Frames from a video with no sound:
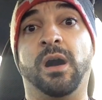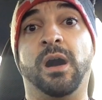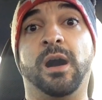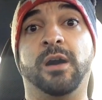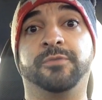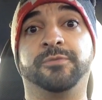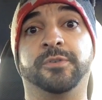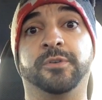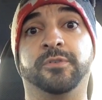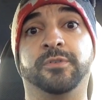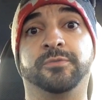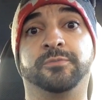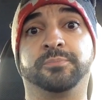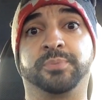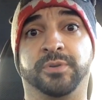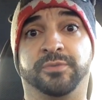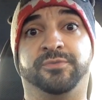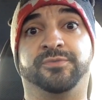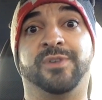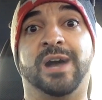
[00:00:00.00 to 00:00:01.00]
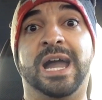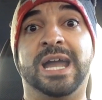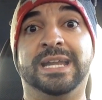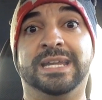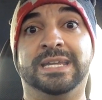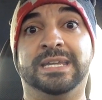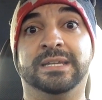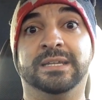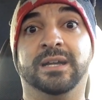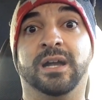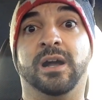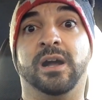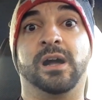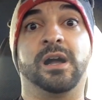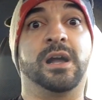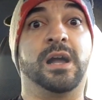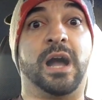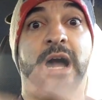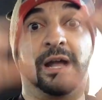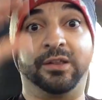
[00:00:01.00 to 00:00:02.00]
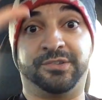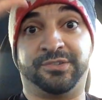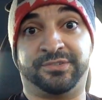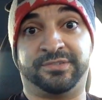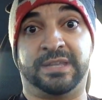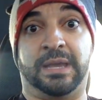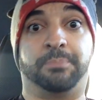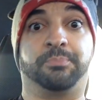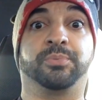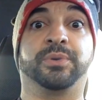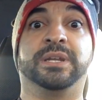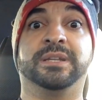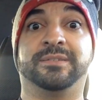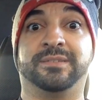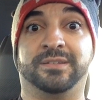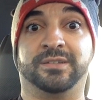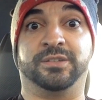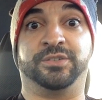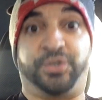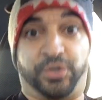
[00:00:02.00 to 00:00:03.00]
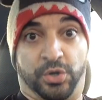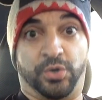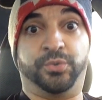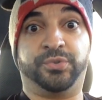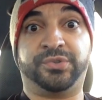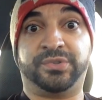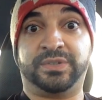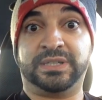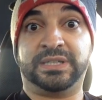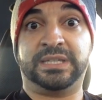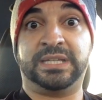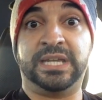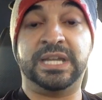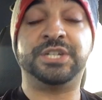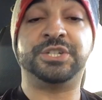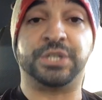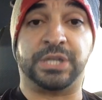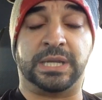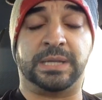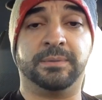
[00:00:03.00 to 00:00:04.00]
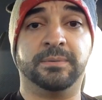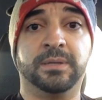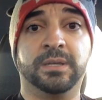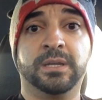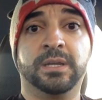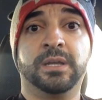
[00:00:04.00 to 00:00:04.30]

off of providing a separate ghost kitchen